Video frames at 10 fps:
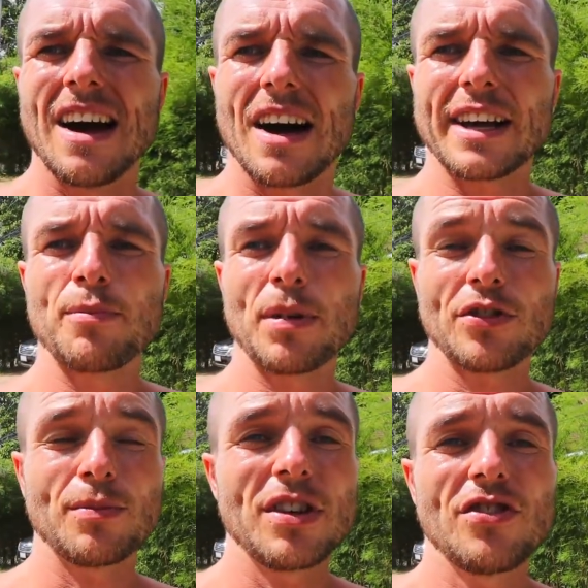I could
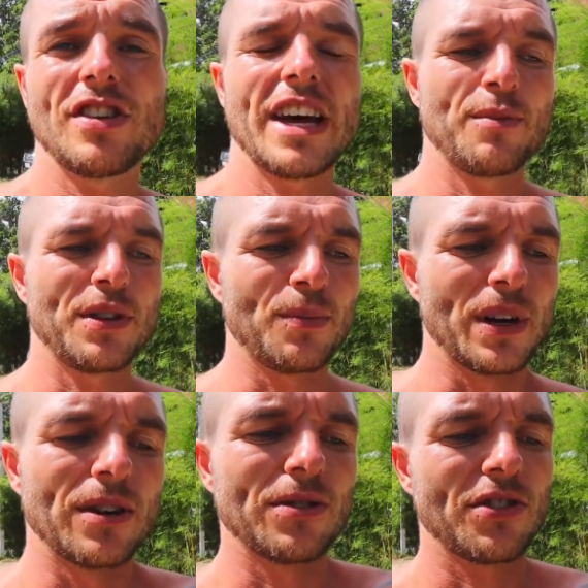possibly share with the
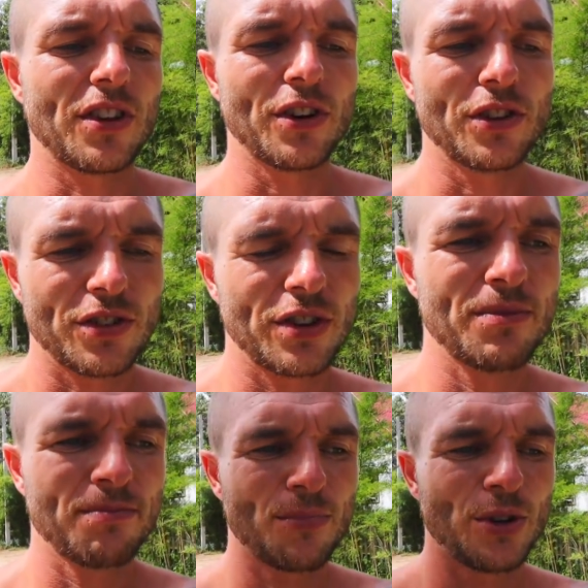world that
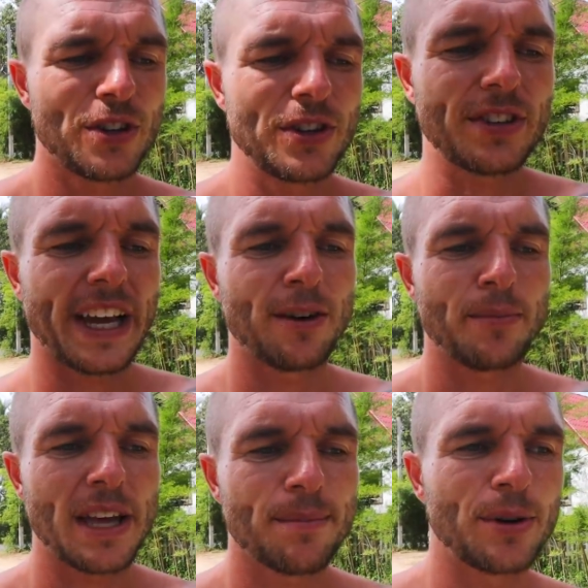would
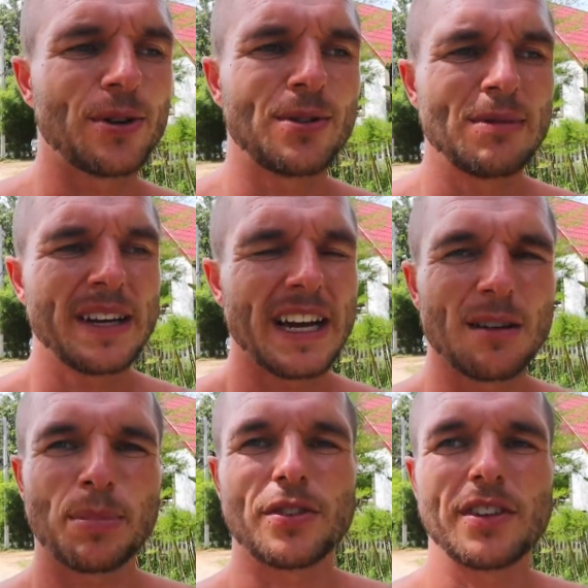help people
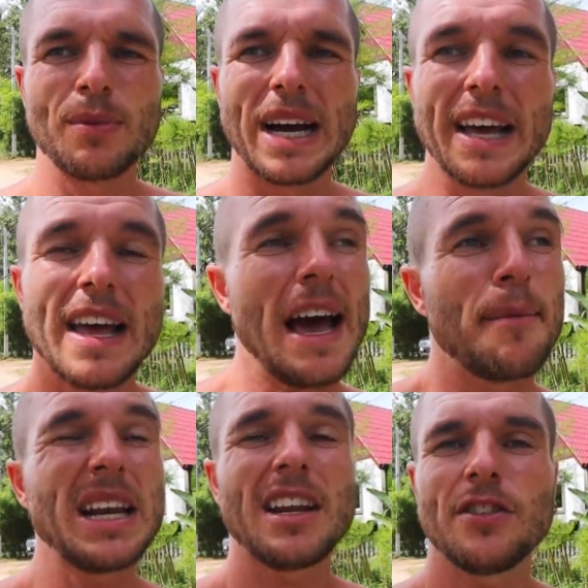in a positive way.
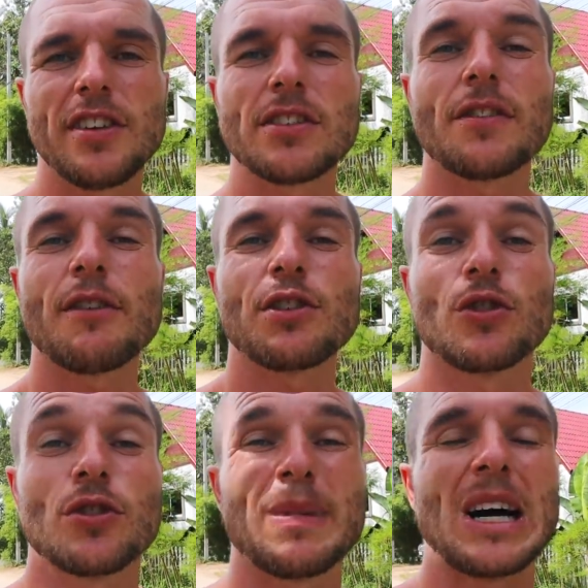And many of those things I've never
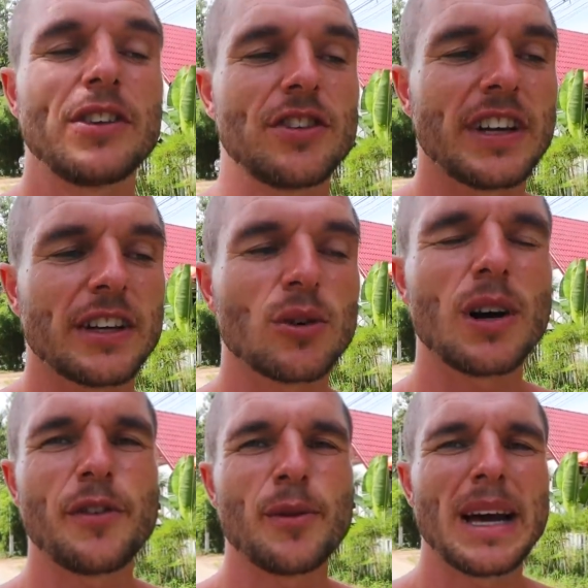talked about on this channel.
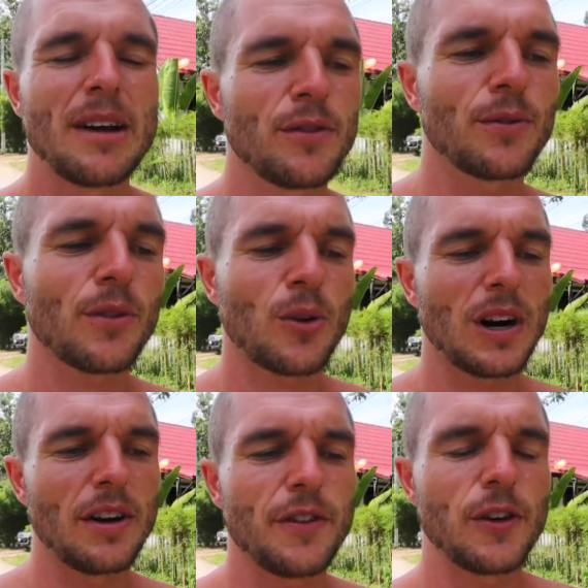Quite a few of them I have,
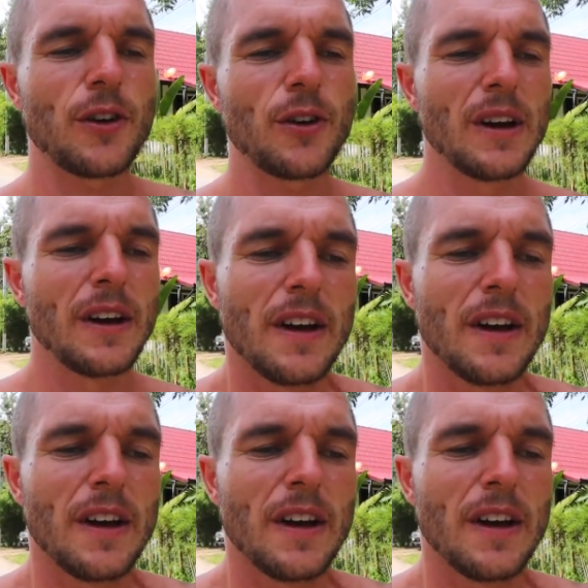quite a few